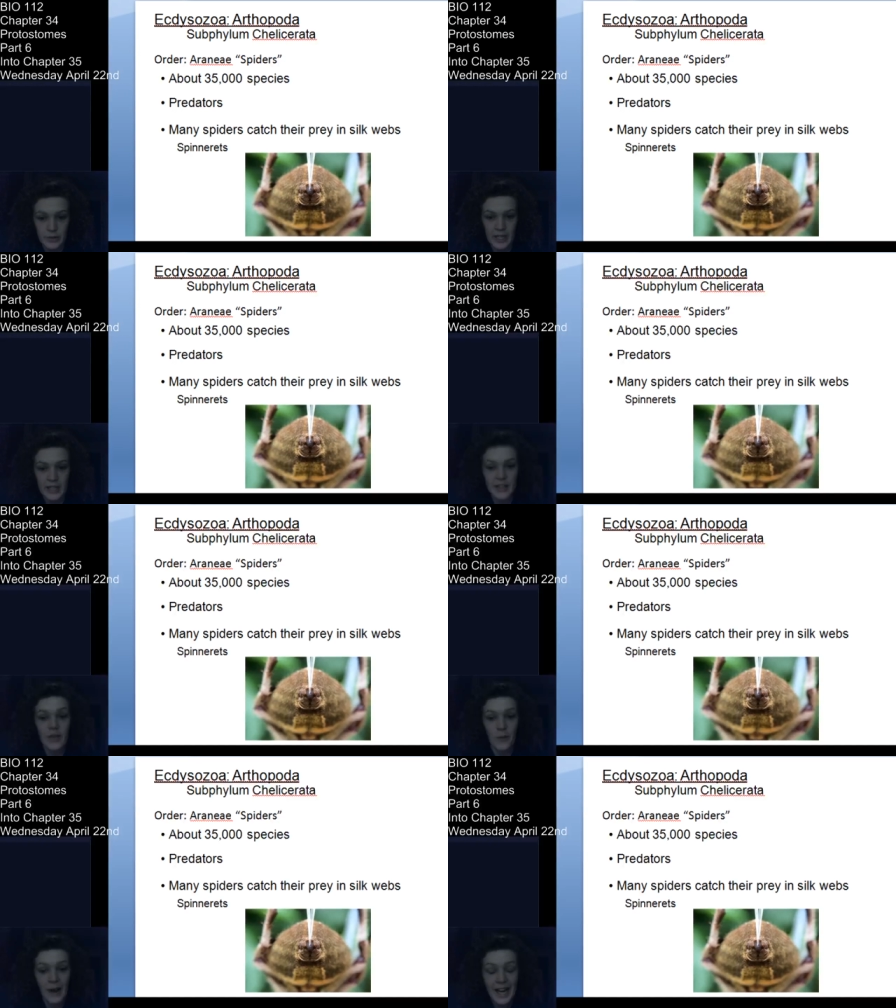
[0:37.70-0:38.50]
okay,
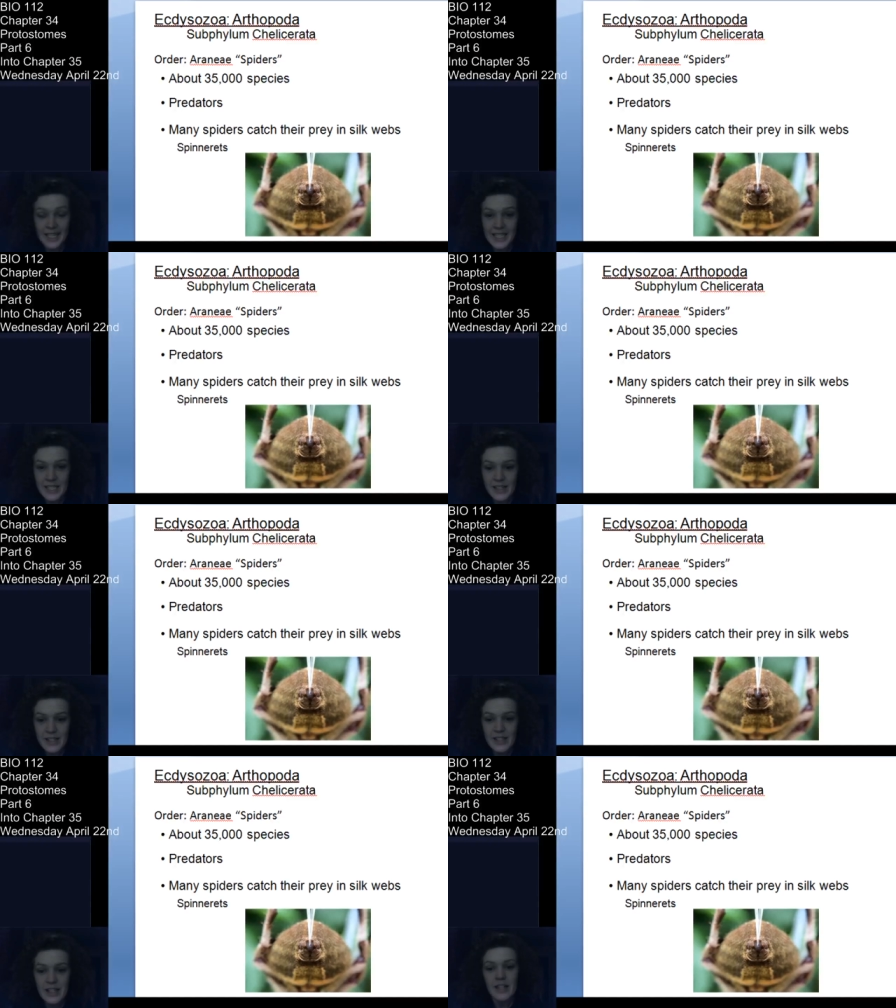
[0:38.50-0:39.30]
the
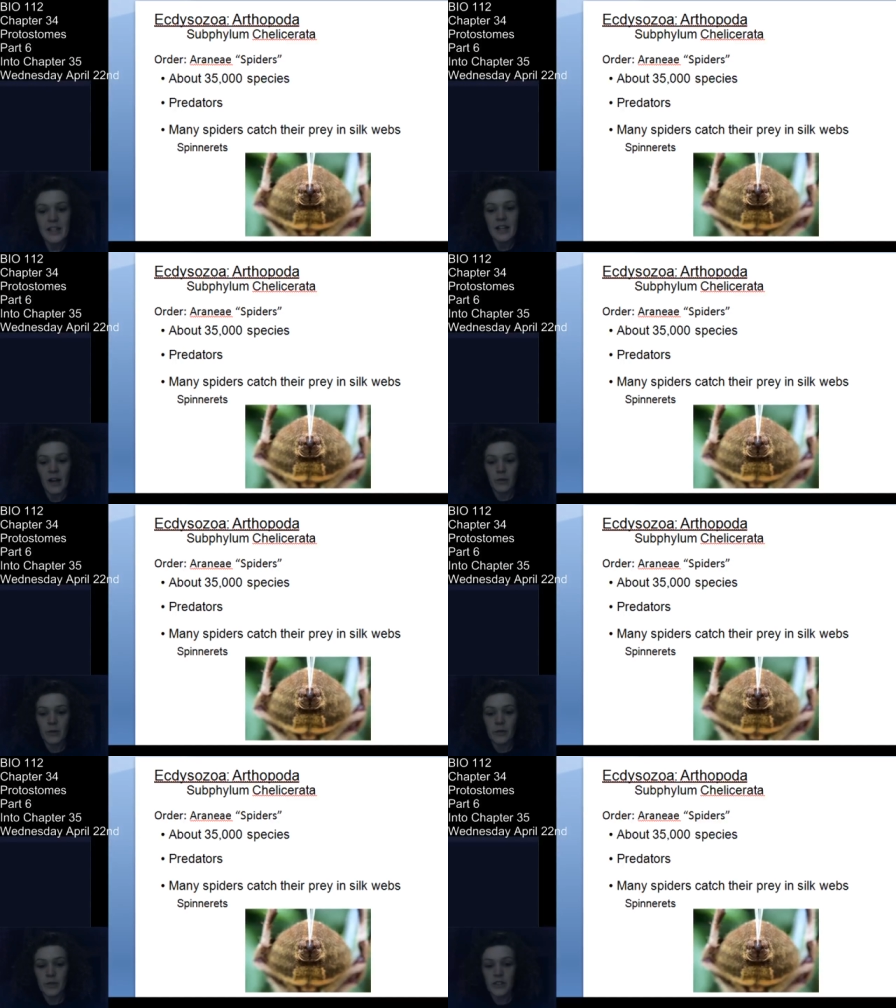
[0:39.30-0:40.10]
arachnids, and
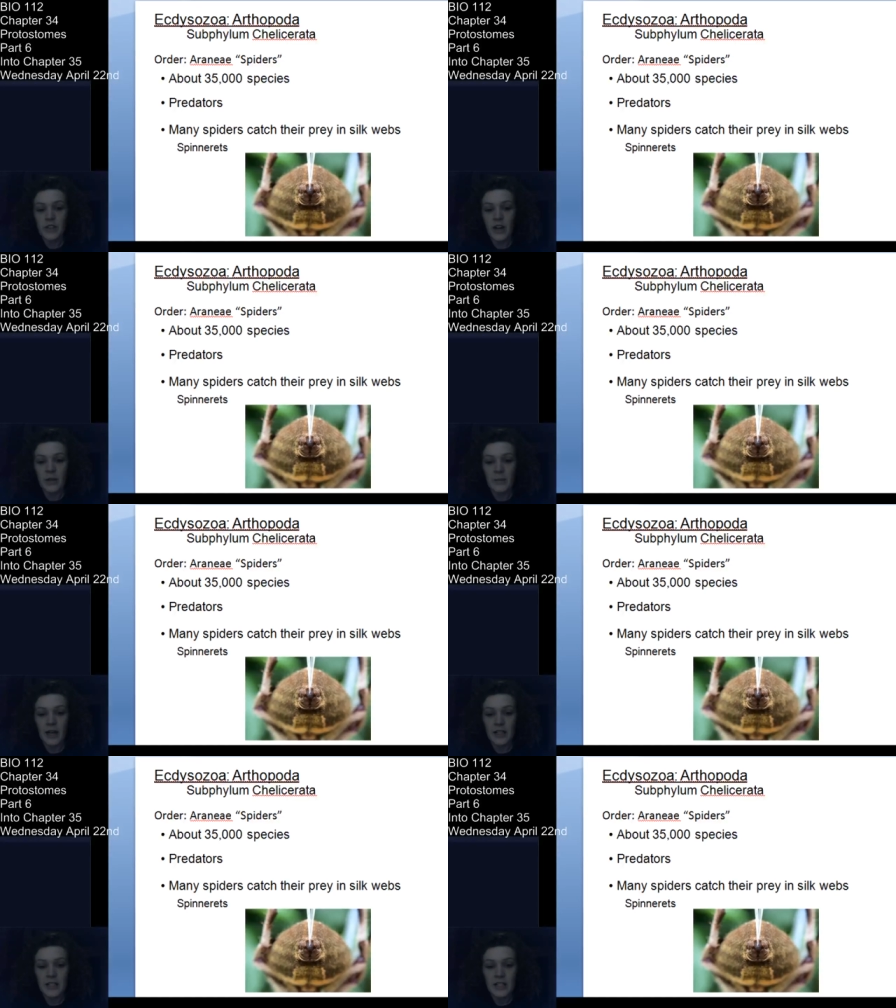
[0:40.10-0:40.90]
we're going to talk
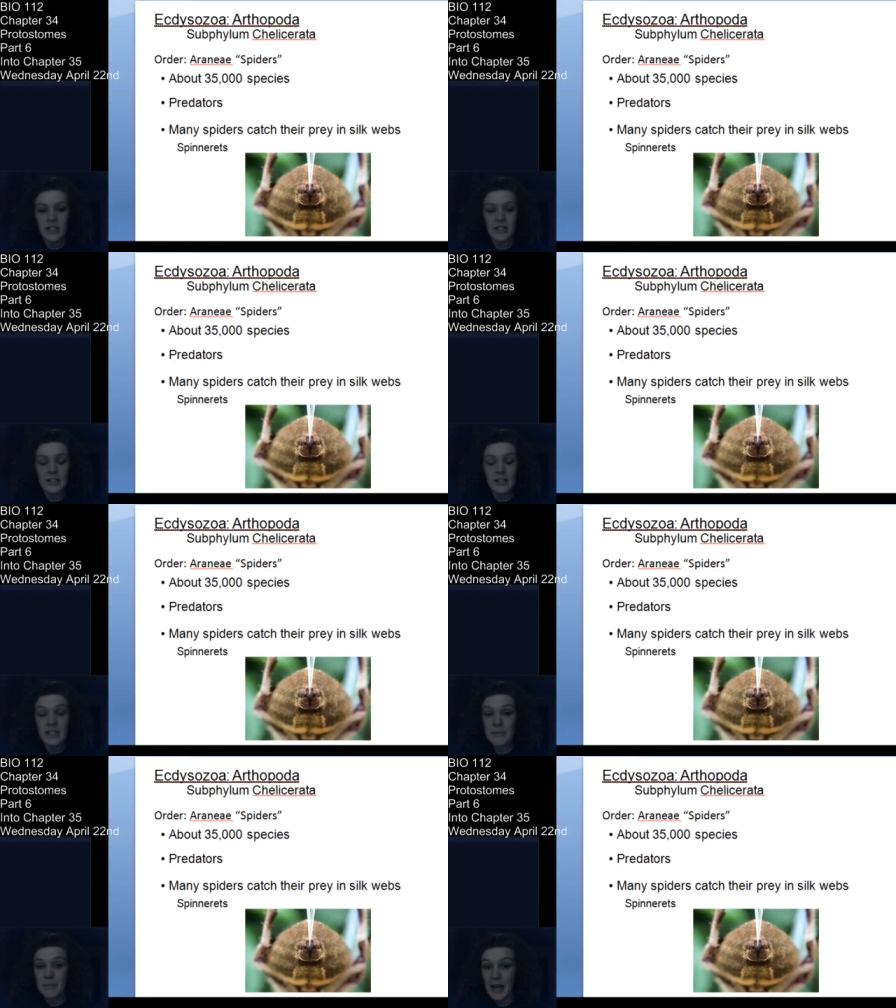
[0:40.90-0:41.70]
about
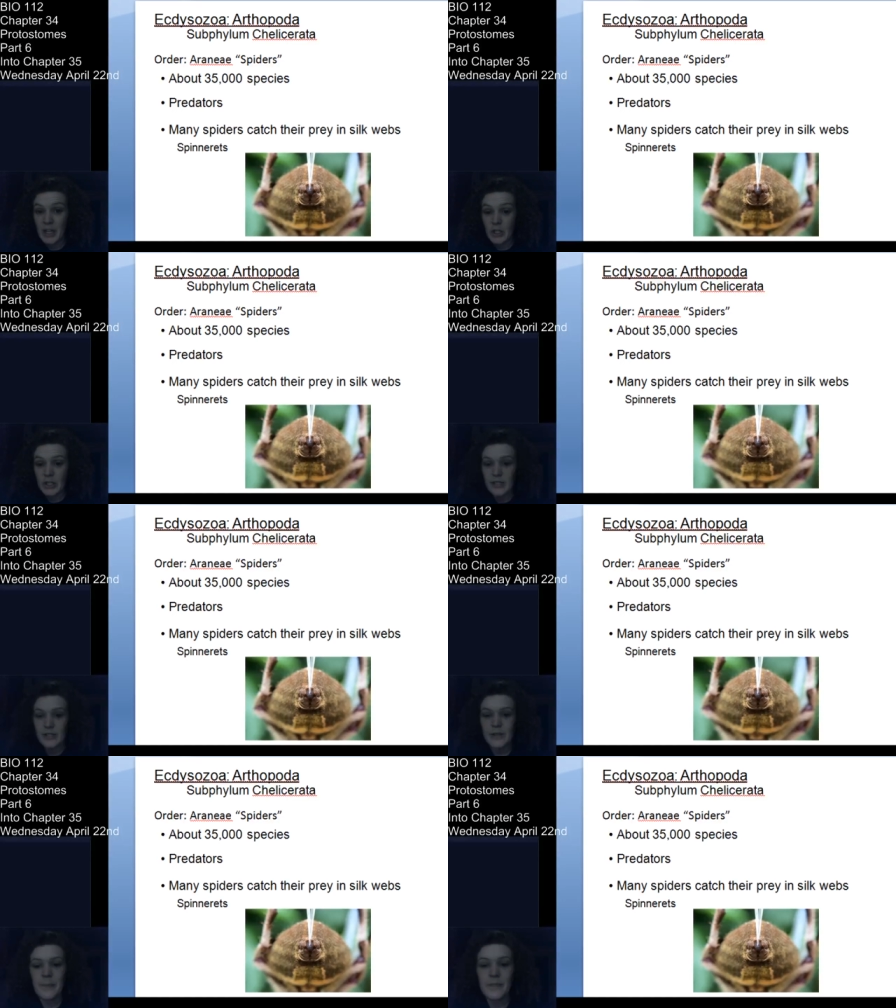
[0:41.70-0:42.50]

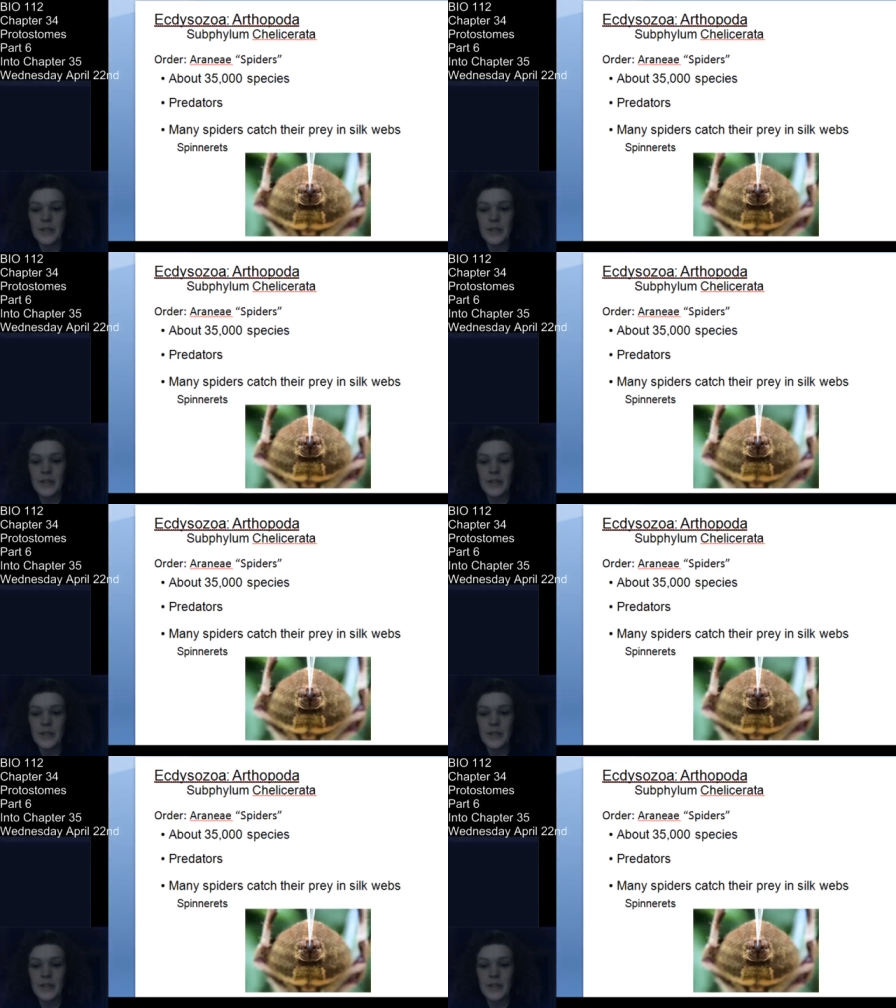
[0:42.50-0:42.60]
spiders.